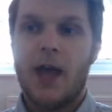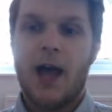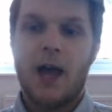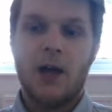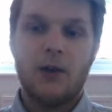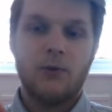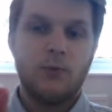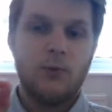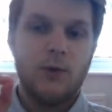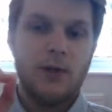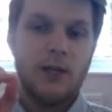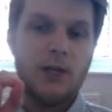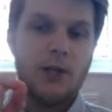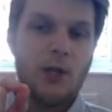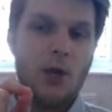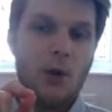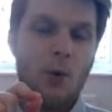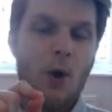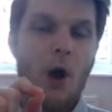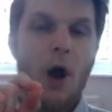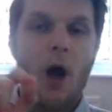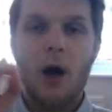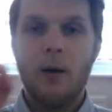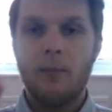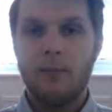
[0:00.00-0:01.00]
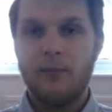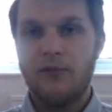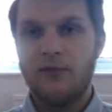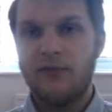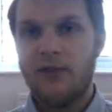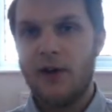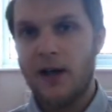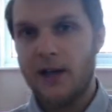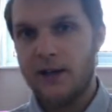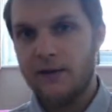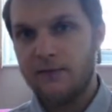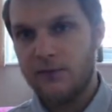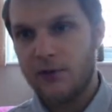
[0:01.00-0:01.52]
and we go up
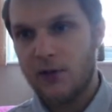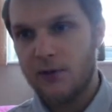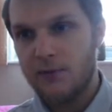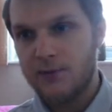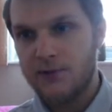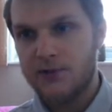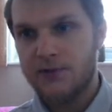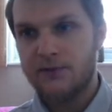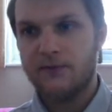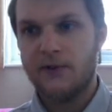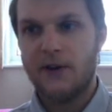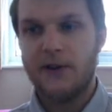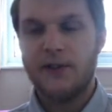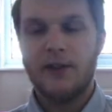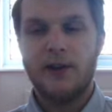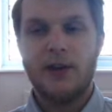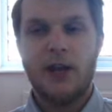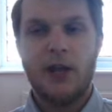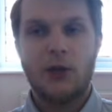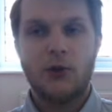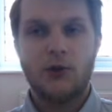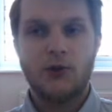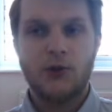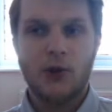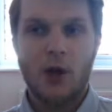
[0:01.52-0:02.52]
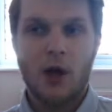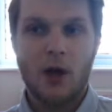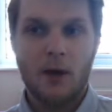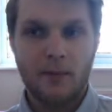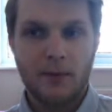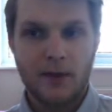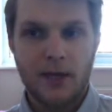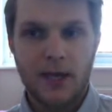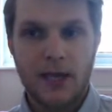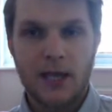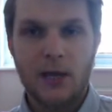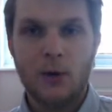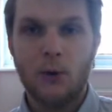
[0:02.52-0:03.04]
5 notes to find the next sharp
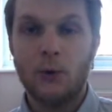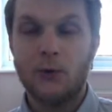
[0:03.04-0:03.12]
key,